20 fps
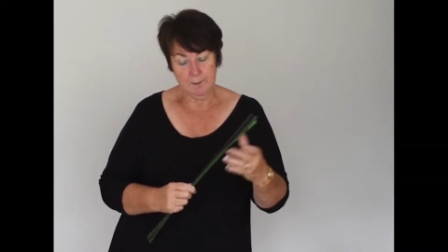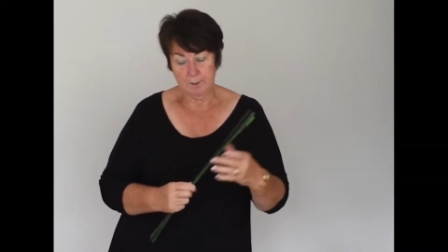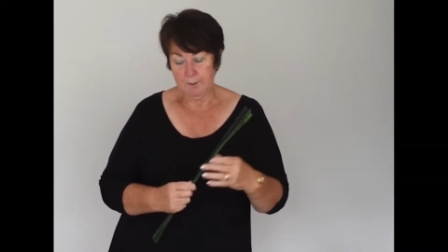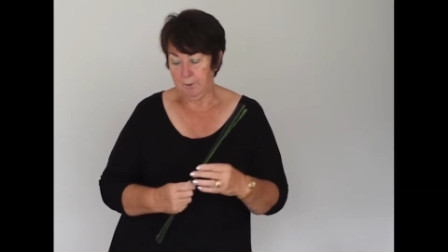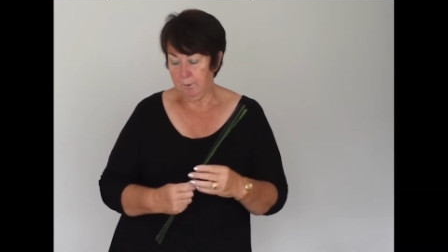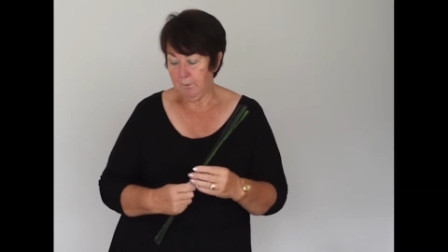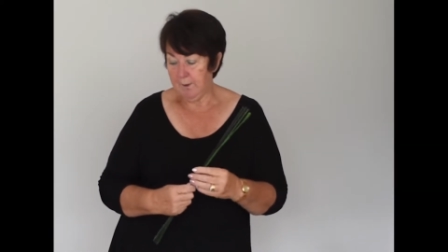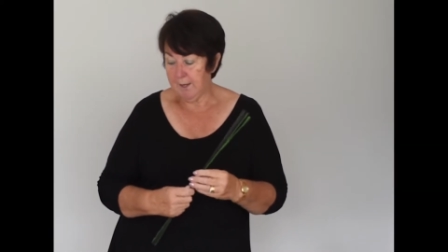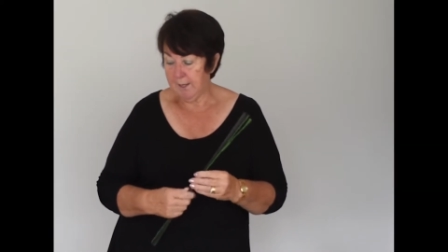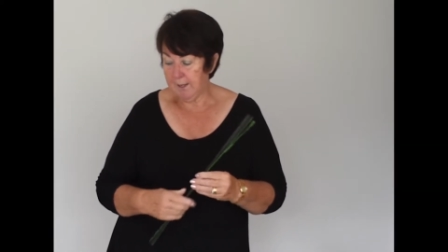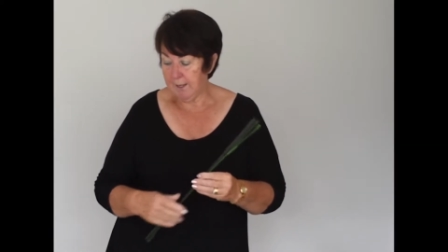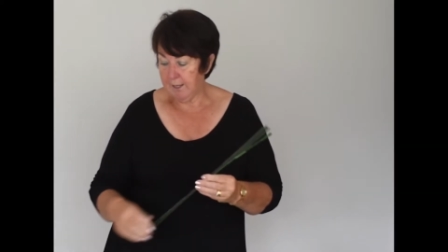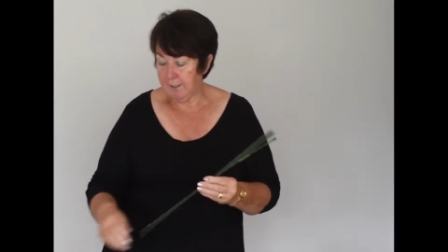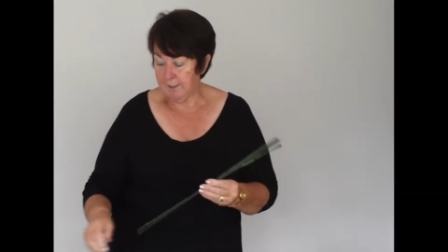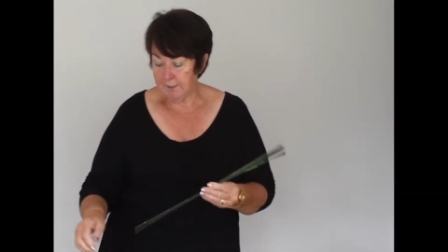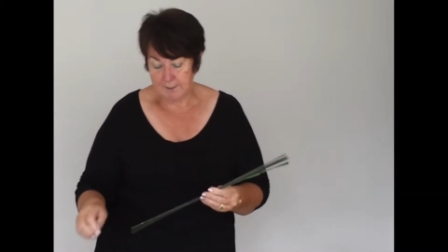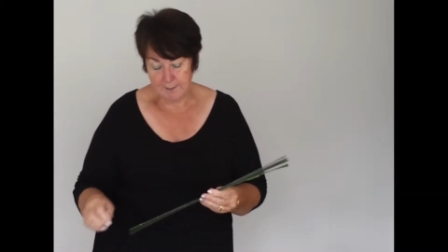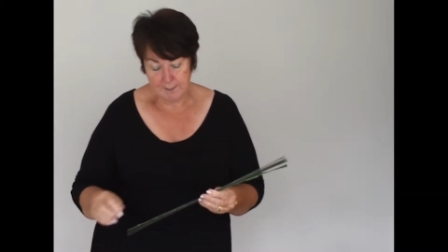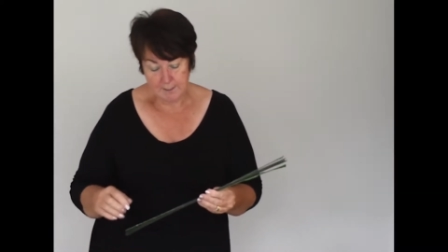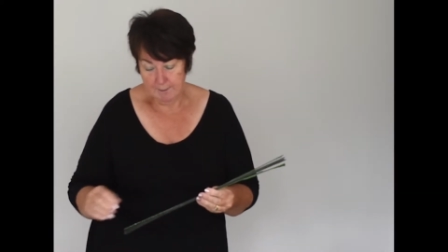you then get
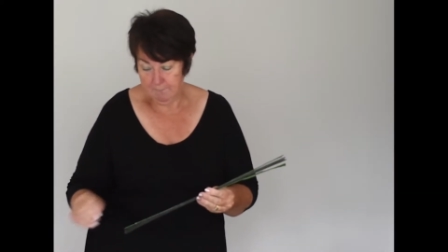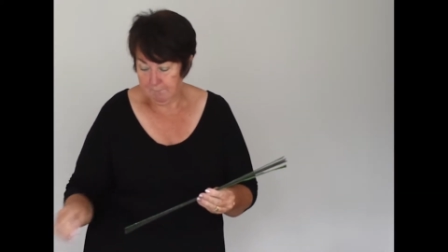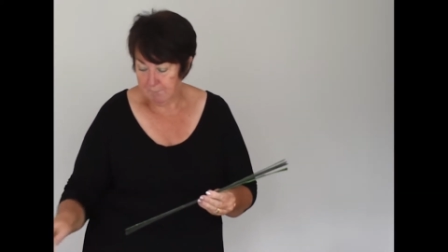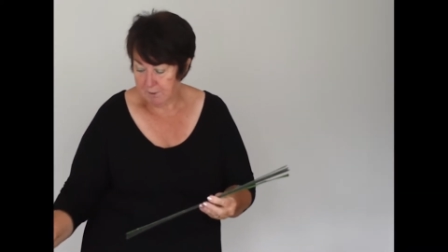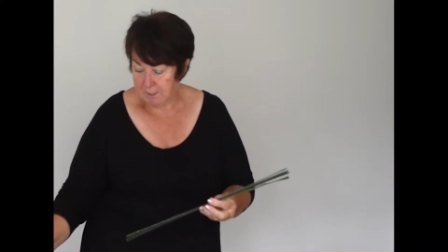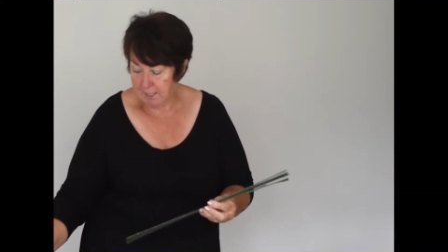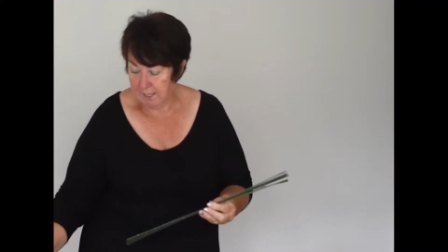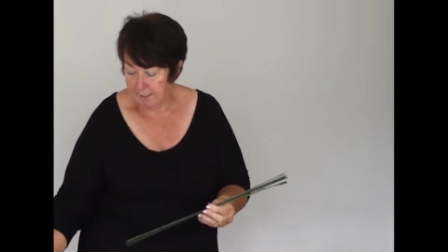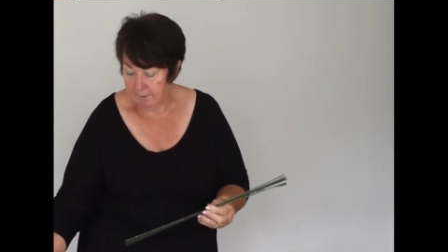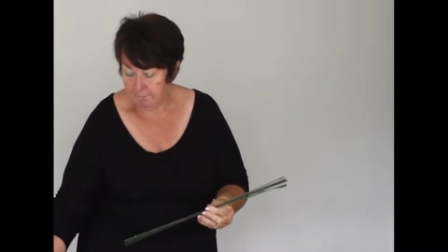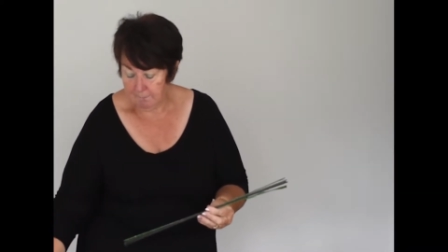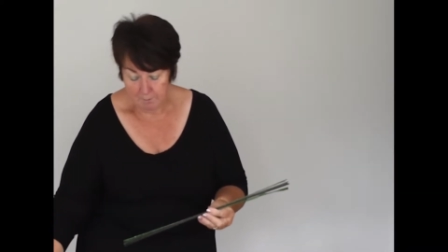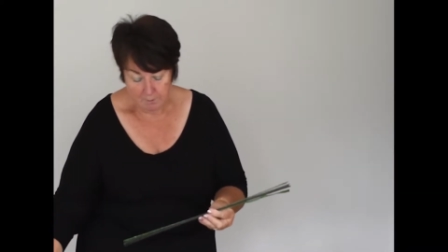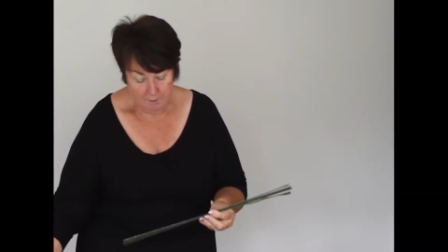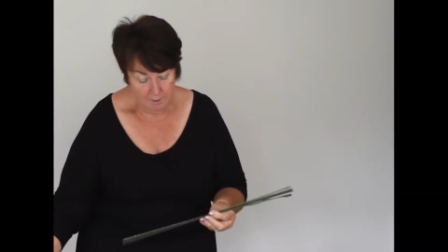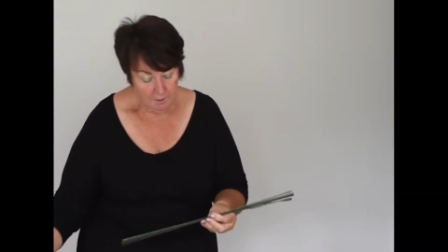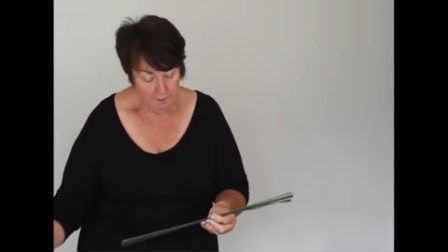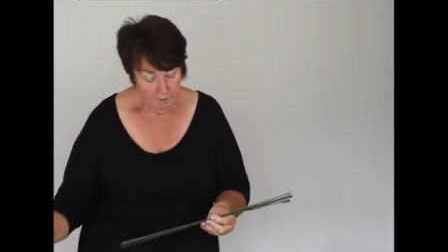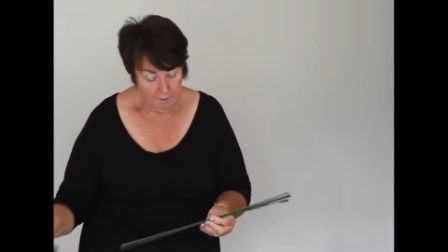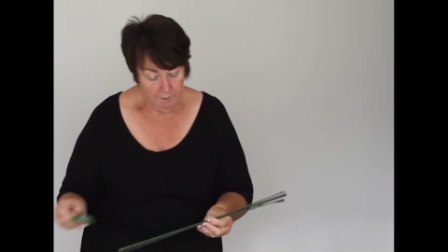your stem tape,
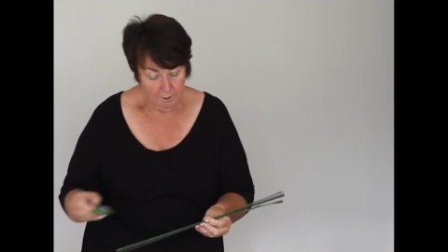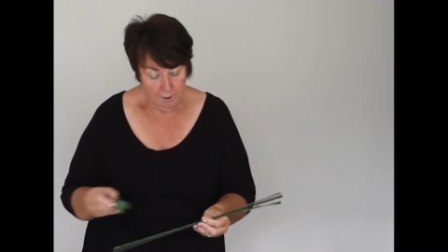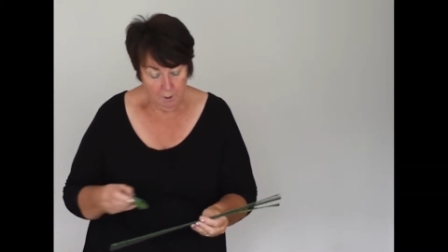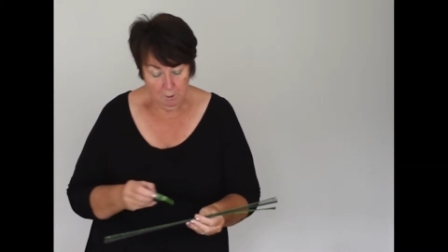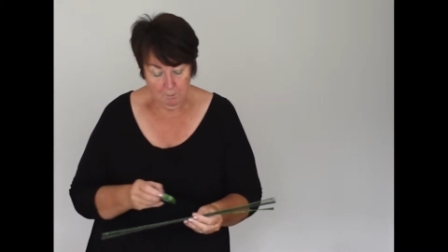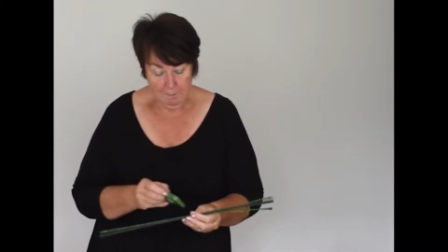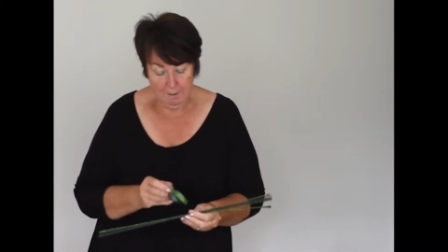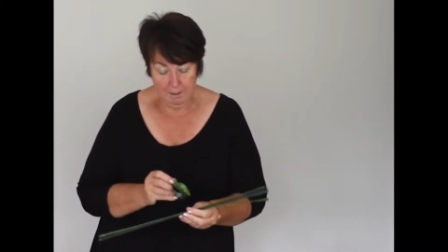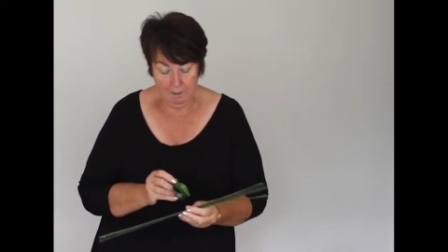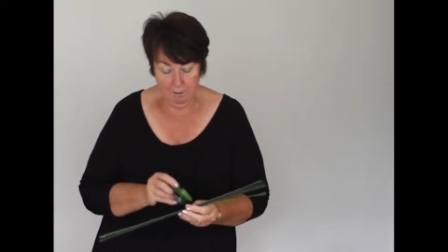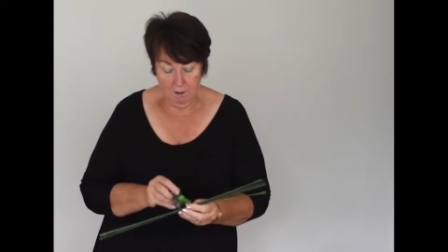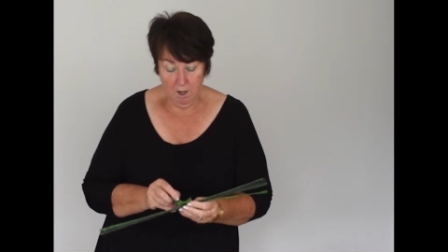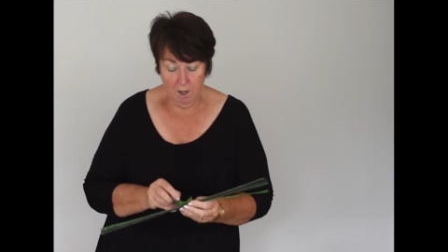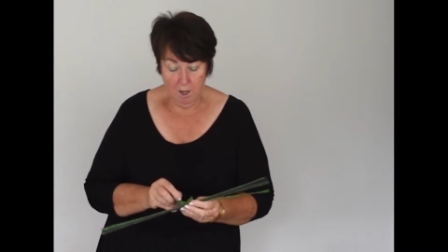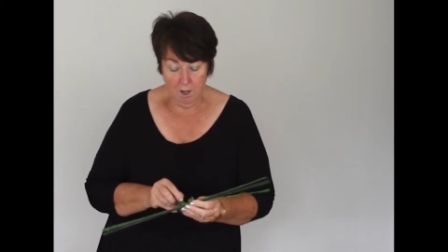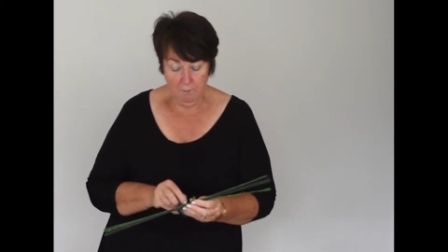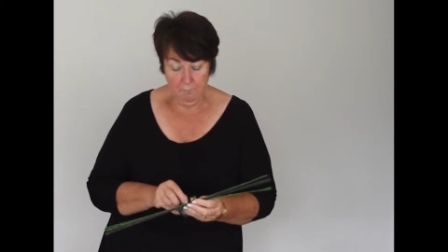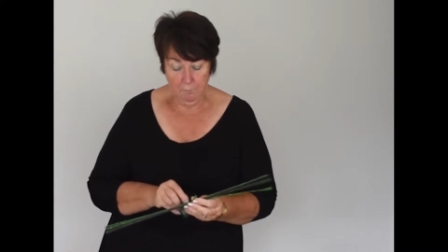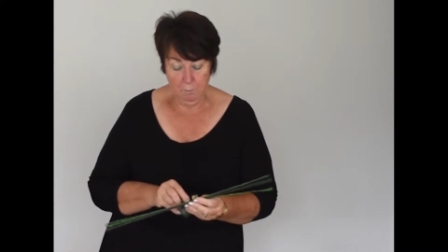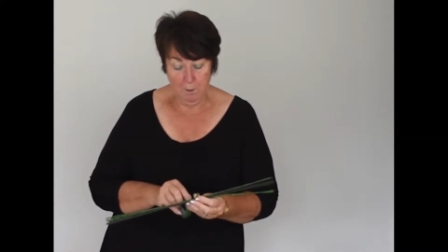go about
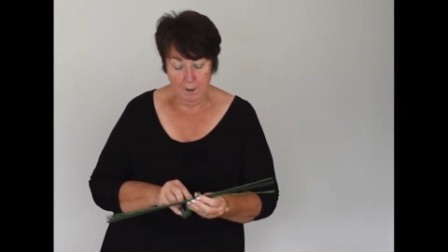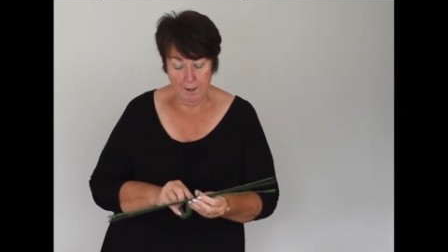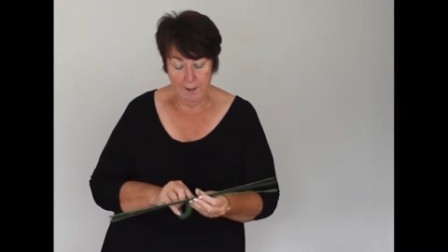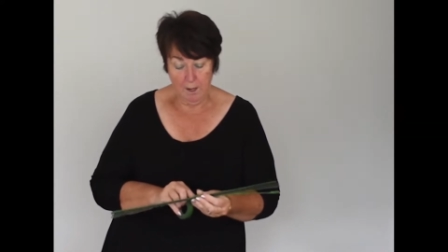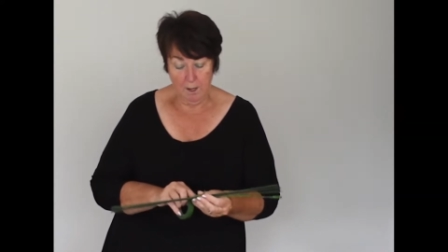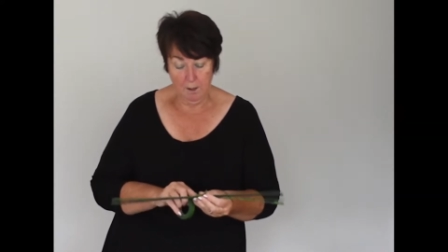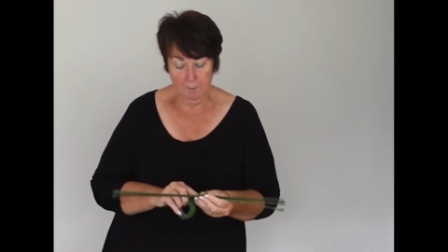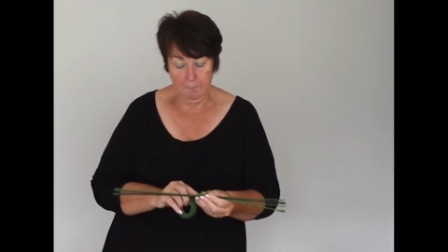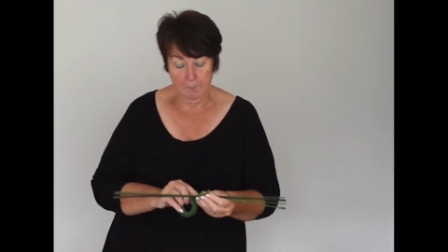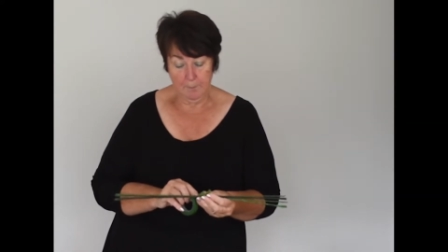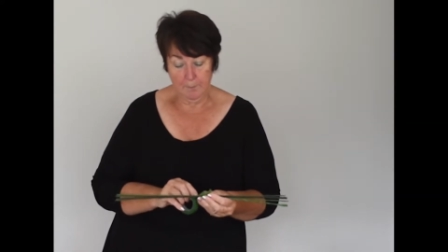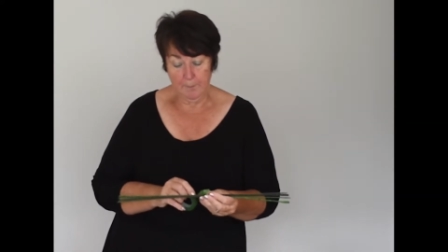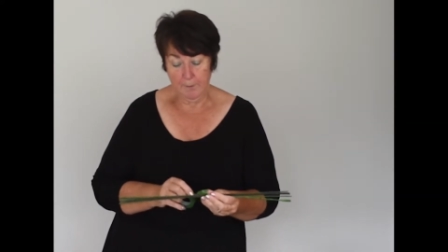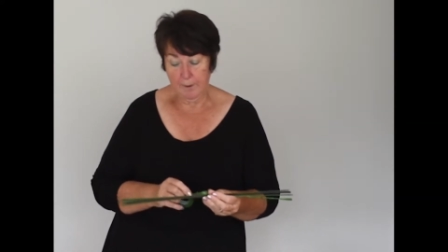halfway up